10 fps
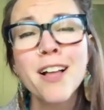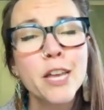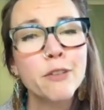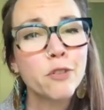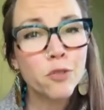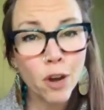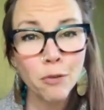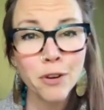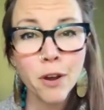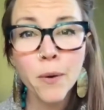If you
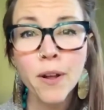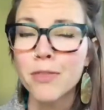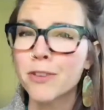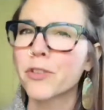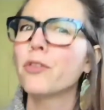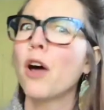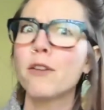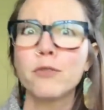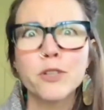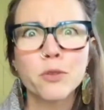don't know, there's a lot
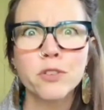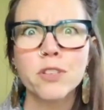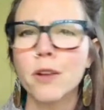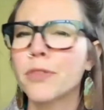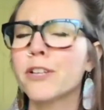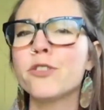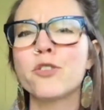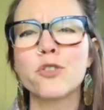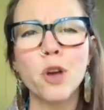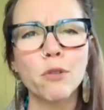of resources out there you
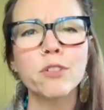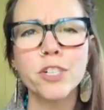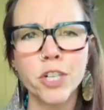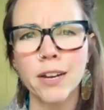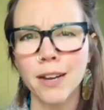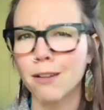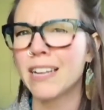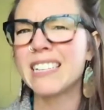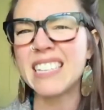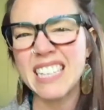should totally check out
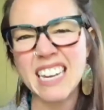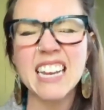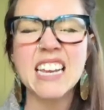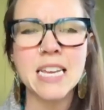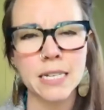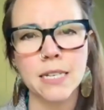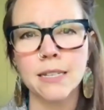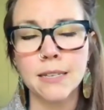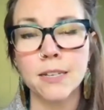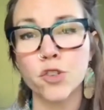and dig into
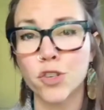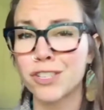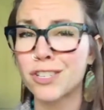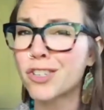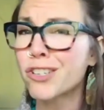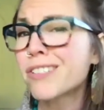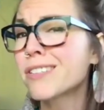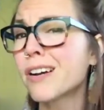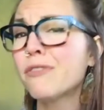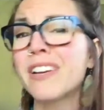this history. So it's good
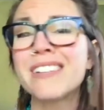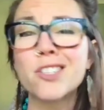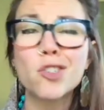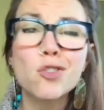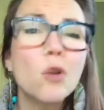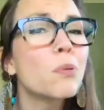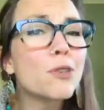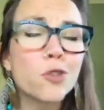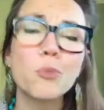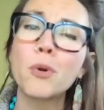stuff and it's
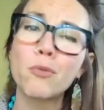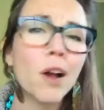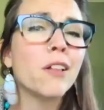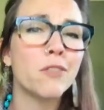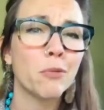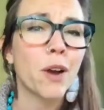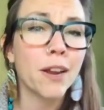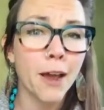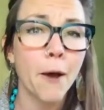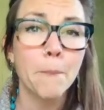super relevant
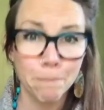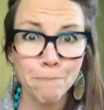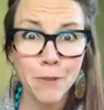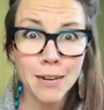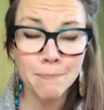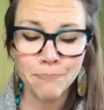right now, right?